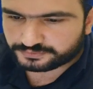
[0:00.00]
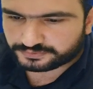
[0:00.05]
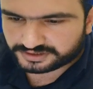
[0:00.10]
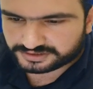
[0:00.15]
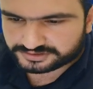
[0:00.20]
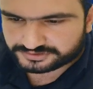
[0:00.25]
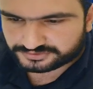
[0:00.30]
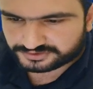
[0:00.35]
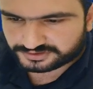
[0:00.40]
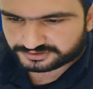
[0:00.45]

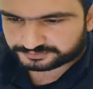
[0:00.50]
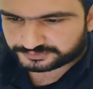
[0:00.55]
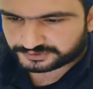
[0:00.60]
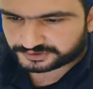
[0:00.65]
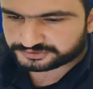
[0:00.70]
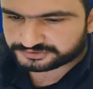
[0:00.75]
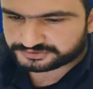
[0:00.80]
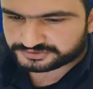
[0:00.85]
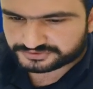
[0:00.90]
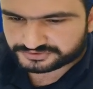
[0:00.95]
was on a
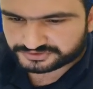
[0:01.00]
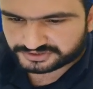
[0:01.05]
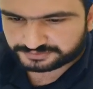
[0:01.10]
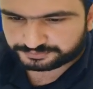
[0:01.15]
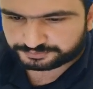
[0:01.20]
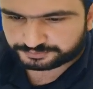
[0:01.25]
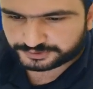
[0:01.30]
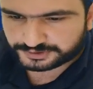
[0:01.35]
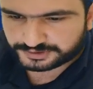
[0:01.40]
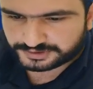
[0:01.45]
boat
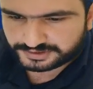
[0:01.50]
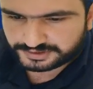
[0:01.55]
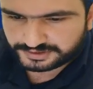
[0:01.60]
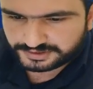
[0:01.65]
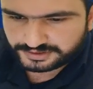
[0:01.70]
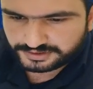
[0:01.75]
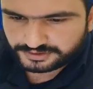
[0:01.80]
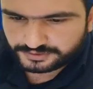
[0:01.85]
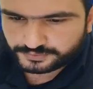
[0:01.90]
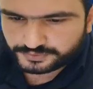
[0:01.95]
trip
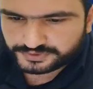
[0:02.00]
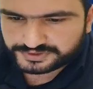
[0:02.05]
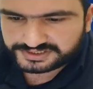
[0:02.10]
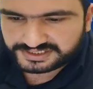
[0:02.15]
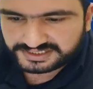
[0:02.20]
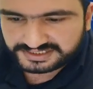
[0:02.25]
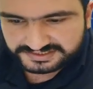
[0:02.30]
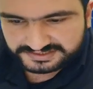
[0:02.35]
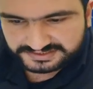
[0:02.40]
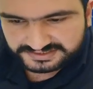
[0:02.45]

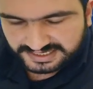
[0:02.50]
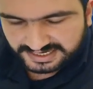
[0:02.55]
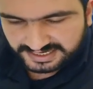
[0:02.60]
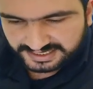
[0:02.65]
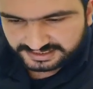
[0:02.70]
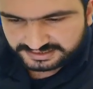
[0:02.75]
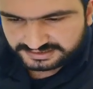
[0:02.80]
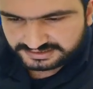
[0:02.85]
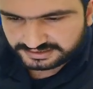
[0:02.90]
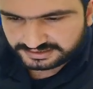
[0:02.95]
with his
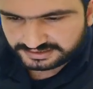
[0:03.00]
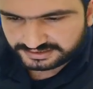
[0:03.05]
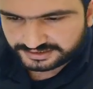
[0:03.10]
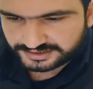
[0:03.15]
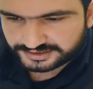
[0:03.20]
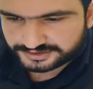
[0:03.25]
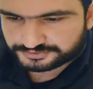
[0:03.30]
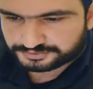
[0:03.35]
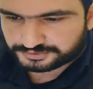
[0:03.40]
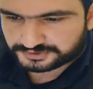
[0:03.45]
dad.
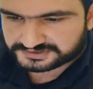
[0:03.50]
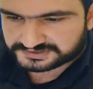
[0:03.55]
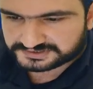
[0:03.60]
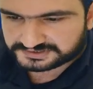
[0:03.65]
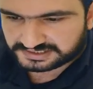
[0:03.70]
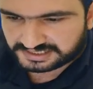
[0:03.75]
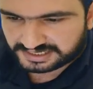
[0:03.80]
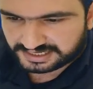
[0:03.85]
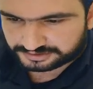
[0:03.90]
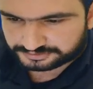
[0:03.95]
It was
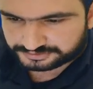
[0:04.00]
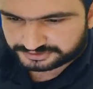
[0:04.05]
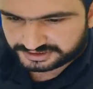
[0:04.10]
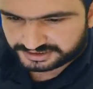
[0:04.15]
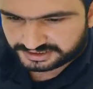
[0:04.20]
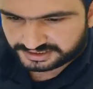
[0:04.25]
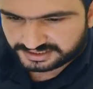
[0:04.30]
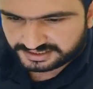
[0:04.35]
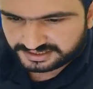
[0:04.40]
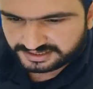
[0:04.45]

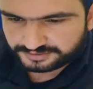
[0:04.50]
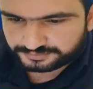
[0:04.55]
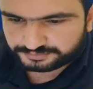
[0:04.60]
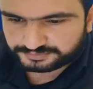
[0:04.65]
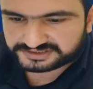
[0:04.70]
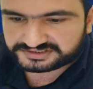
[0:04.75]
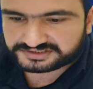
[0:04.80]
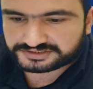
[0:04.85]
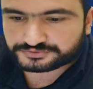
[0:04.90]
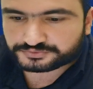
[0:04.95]
cloudy,
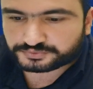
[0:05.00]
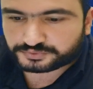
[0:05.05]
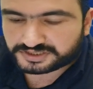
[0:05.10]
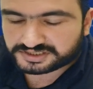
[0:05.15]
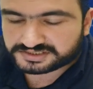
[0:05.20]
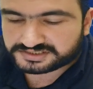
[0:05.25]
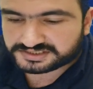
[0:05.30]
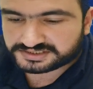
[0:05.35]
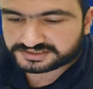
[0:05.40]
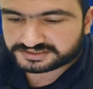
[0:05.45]
but it
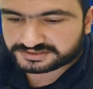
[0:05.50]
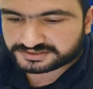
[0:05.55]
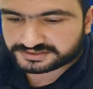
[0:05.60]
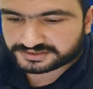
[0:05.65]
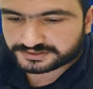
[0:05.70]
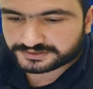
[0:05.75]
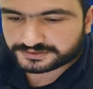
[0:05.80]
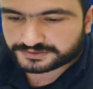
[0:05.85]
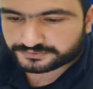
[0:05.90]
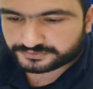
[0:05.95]
wasn't
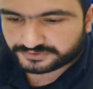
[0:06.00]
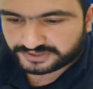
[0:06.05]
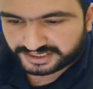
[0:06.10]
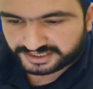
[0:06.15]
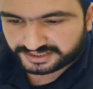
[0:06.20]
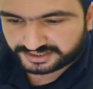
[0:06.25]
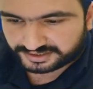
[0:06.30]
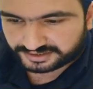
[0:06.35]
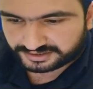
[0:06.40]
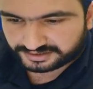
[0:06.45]

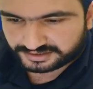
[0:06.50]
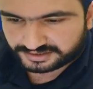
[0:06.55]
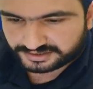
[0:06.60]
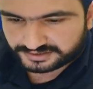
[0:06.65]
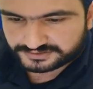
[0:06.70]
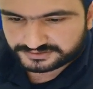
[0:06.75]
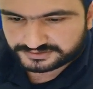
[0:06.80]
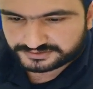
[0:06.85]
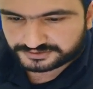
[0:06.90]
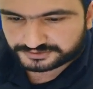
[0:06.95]
raining,
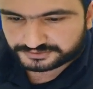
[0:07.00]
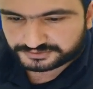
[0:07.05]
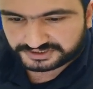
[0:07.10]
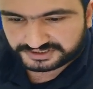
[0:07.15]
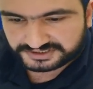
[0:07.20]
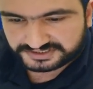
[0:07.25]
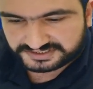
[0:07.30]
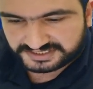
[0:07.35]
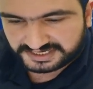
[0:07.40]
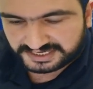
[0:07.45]
so
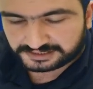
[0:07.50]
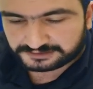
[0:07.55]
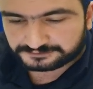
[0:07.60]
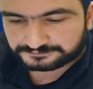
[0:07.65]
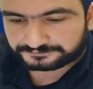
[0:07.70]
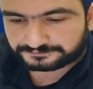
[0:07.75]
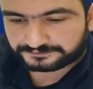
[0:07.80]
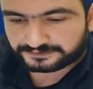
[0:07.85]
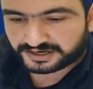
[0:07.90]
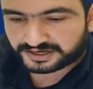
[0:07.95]
they sailed
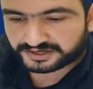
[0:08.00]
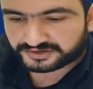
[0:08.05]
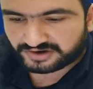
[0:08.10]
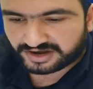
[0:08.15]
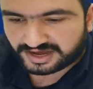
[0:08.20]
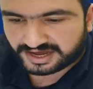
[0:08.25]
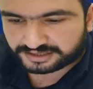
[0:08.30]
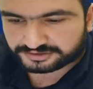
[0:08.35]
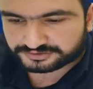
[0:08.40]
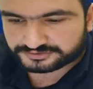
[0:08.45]
far
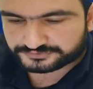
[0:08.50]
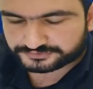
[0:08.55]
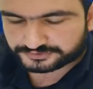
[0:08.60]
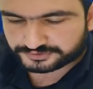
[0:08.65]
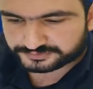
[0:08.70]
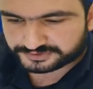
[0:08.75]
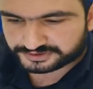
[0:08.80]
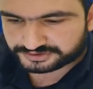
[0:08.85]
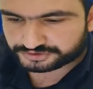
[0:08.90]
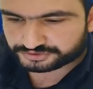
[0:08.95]
out
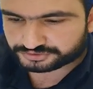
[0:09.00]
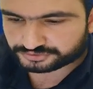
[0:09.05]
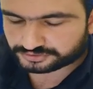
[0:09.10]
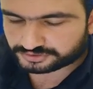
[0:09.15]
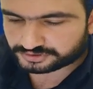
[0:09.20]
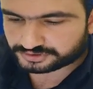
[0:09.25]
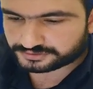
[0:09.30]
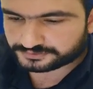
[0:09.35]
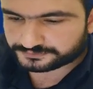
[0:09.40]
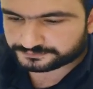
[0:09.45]
from the shore.